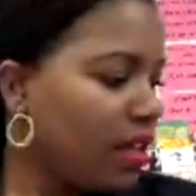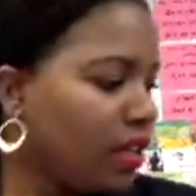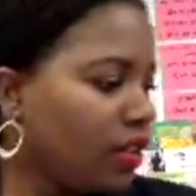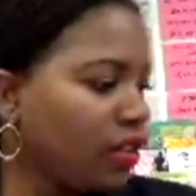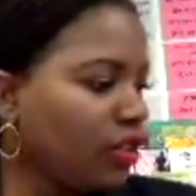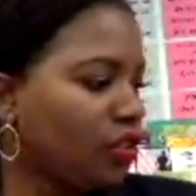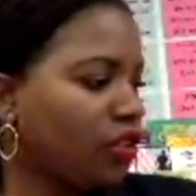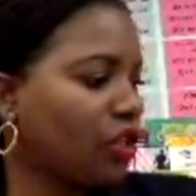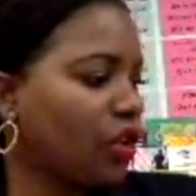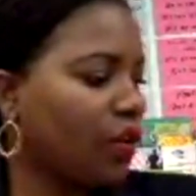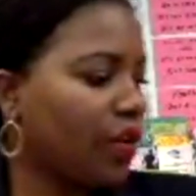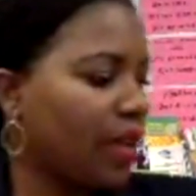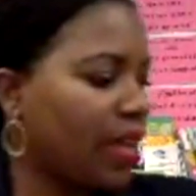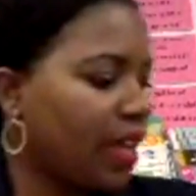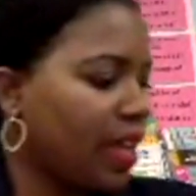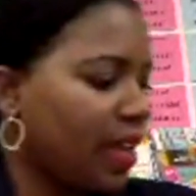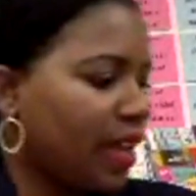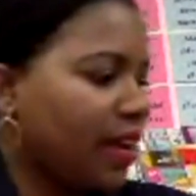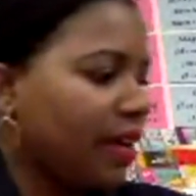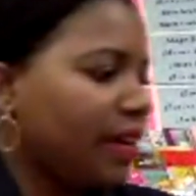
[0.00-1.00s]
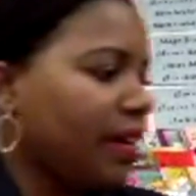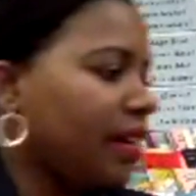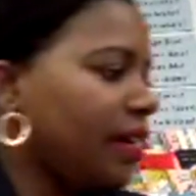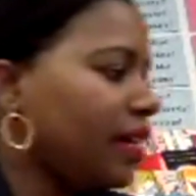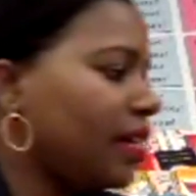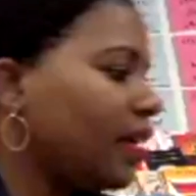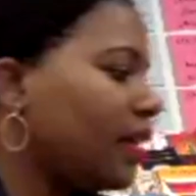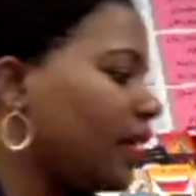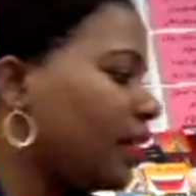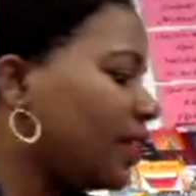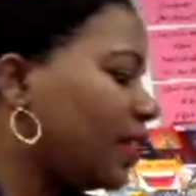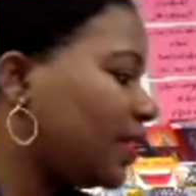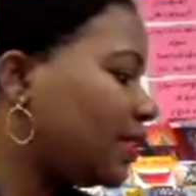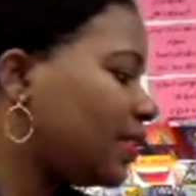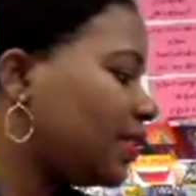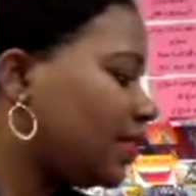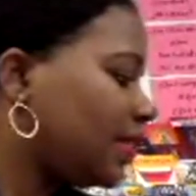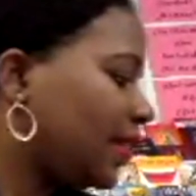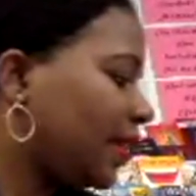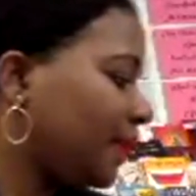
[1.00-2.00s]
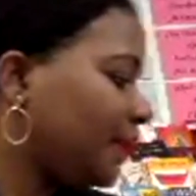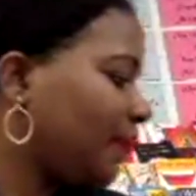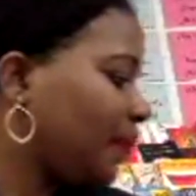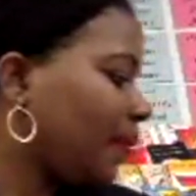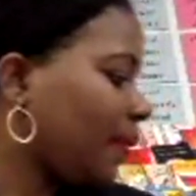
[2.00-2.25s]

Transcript: so here, let's see.